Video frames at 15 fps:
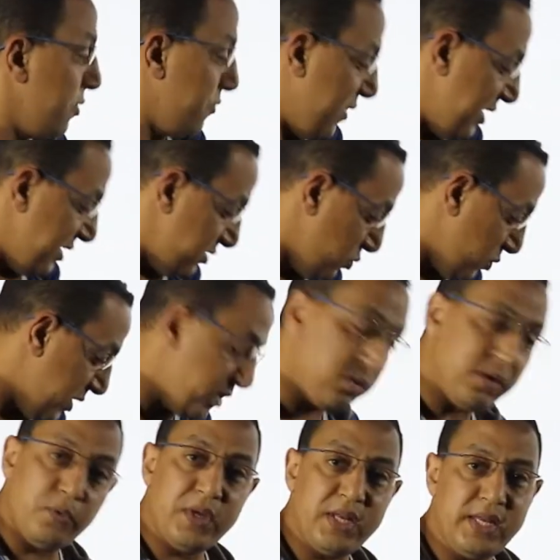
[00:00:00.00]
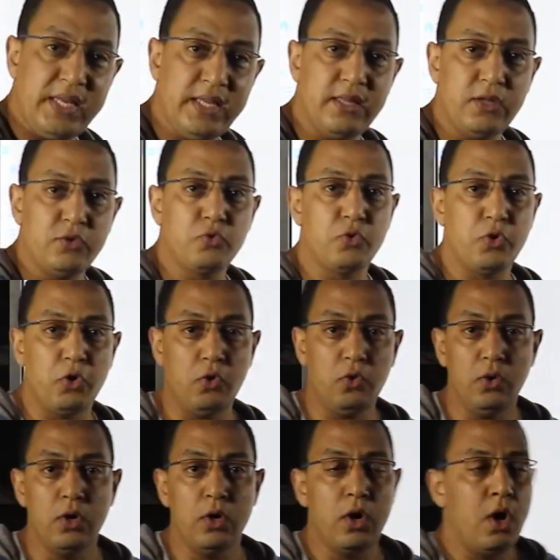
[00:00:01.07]
First, we need to
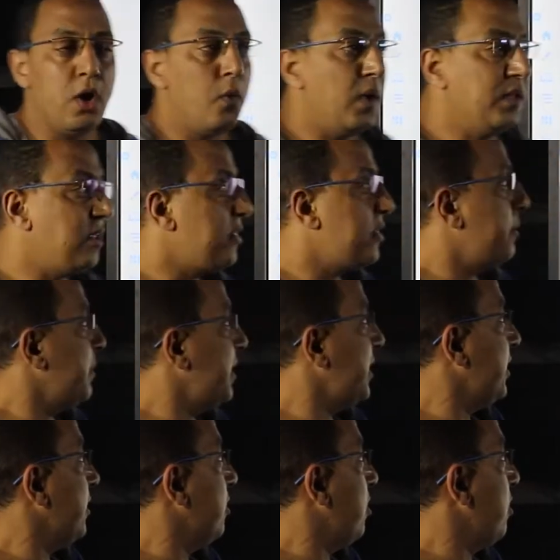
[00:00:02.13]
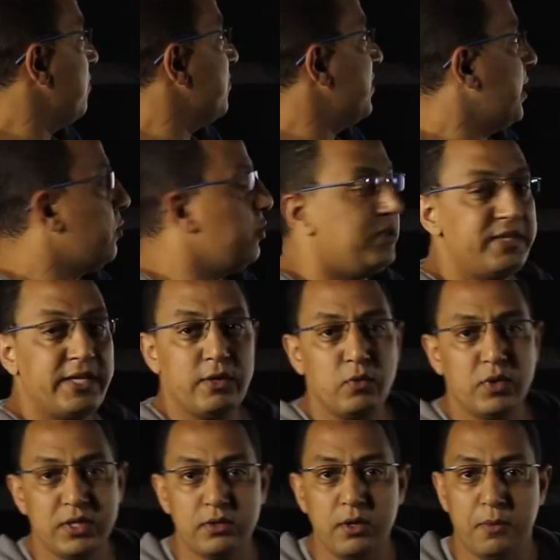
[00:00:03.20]
know what is the meaning of the
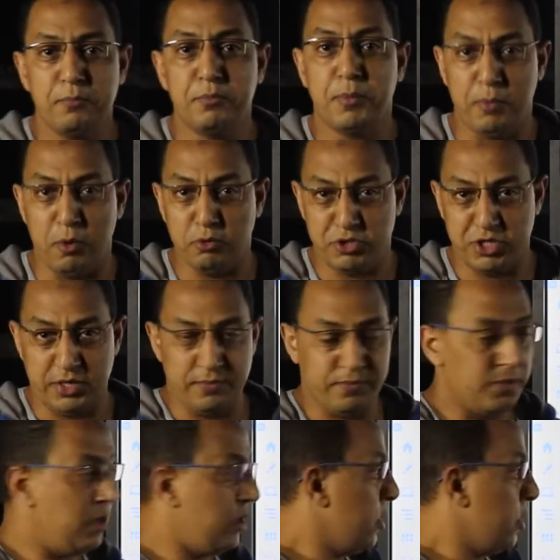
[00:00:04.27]
continued proportion.